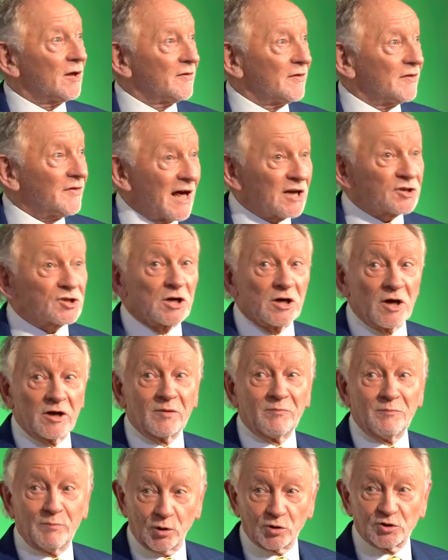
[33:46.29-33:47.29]
That's a lot
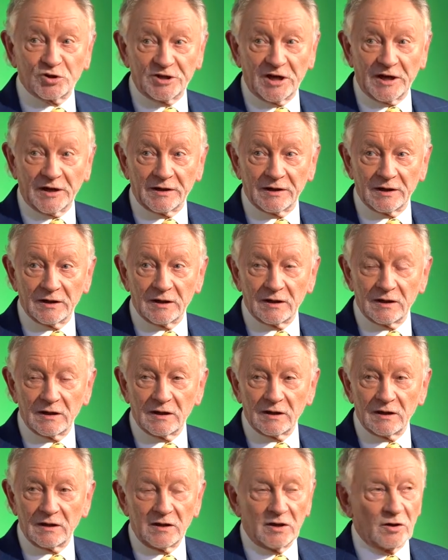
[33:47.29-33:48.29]
of bullshit.
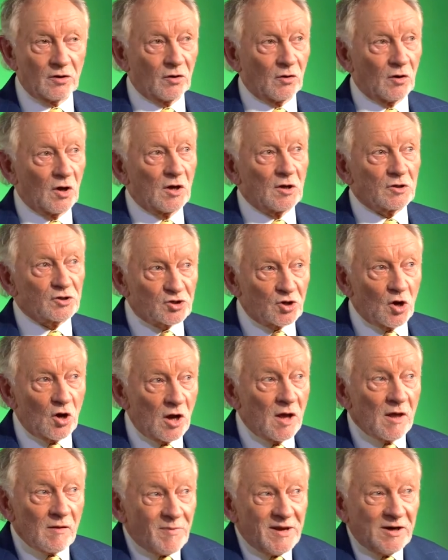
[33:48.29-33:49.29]
You know, so
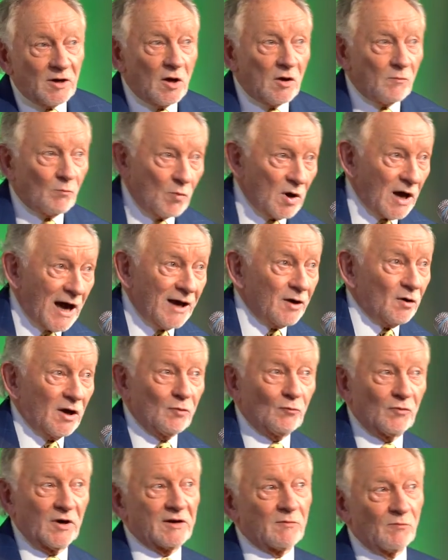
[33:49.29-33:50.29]
I mean, I, I
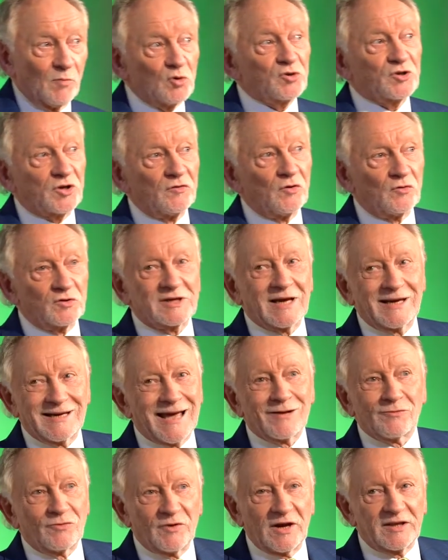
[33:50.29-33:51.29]
like most of those guys.
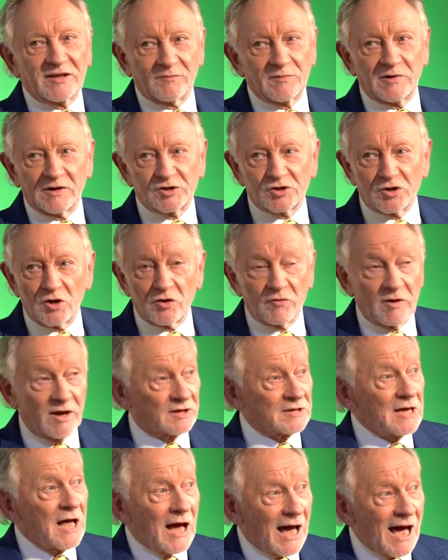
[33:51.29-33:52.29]
I don't rate them
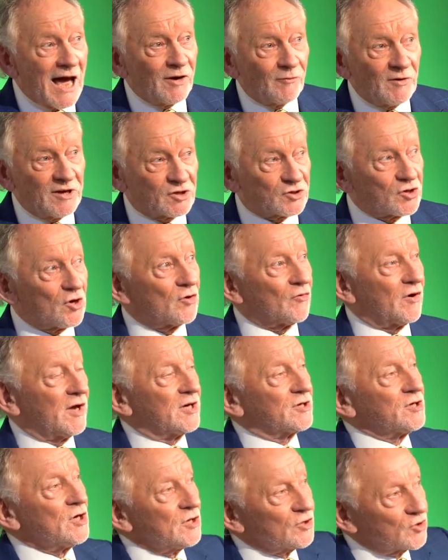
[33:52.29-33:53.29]
songwriter. I rate
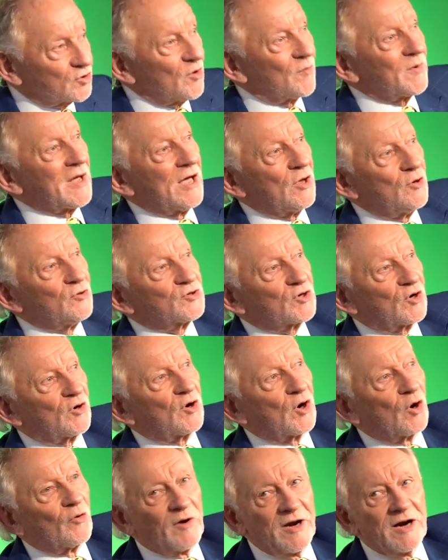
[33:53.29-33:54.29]
songwriter, some guy whose
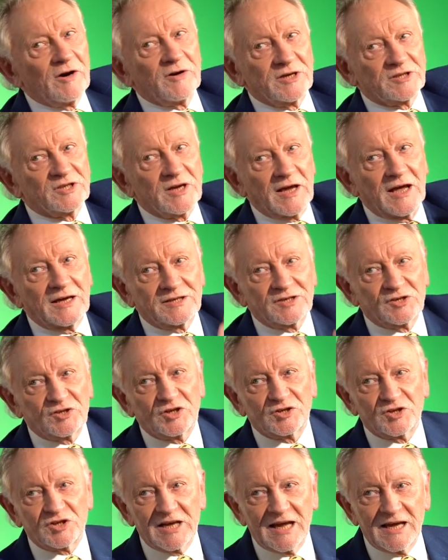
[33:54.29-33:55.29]
career has, has
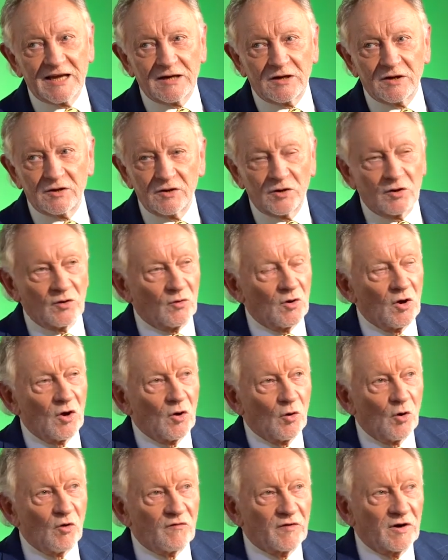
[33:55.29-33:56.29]
sustained. You know,
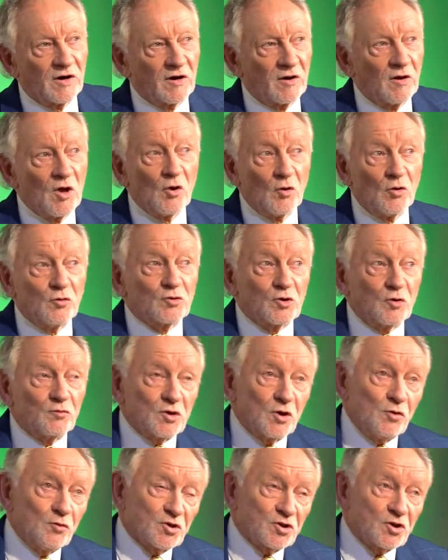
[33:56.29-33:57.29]
over a lot, whose
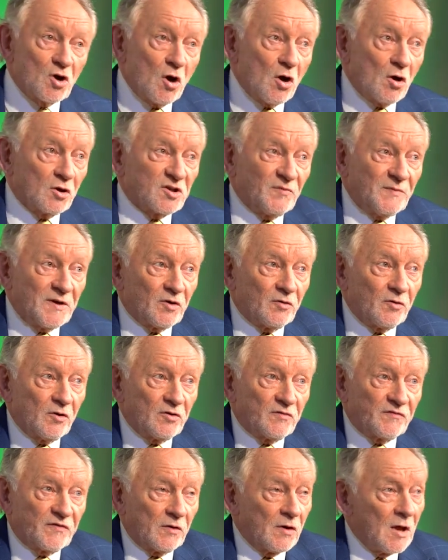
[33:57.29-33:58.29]
whose songs have been around for.